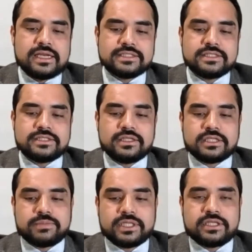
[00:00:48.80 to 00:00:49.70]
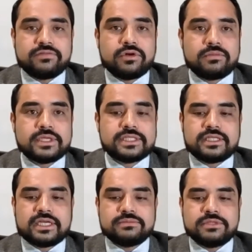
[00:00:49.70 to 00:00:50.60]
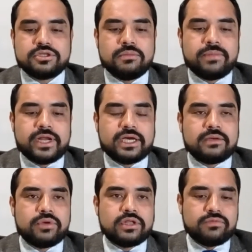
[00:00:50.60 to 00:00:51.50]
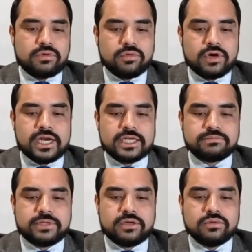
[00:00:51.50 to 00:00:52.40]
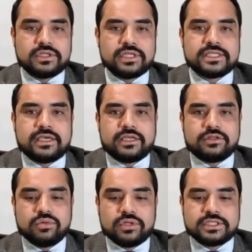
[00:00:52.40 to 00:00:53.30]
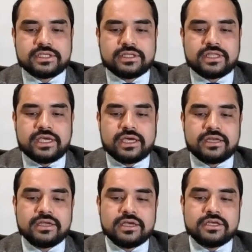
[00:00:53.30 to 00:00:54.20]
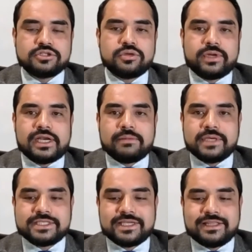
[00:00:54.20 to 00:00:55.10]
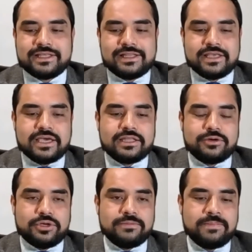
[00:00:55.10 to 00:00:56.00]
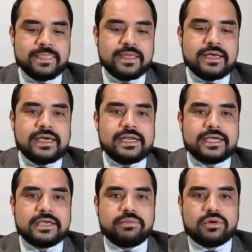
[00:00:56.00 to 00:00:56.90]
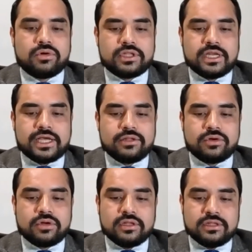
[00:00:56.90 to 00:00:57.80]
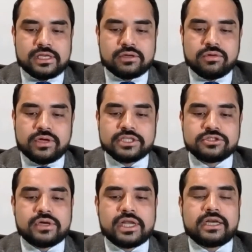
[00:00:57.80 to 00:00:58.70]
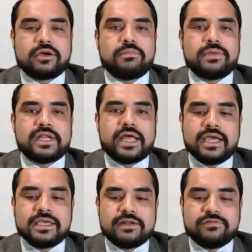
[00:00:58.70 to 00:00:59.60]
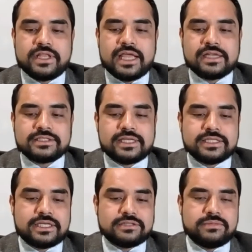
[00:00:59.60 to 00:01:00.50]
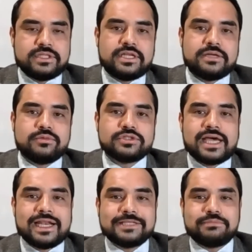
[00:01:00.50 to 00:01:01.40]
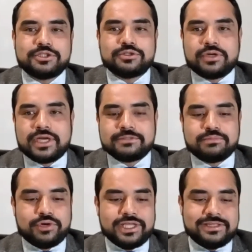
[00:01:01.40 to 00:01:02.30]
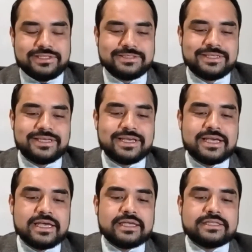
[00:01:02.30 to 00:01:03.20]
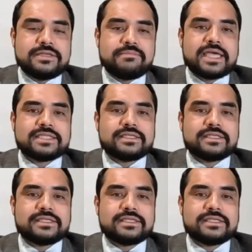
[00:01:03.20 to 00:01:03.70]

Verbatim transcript: the chat box are active in our broadcasting platforms, so you can post your questions about this table. The coordinating team will gather them, and at the end, we will ask these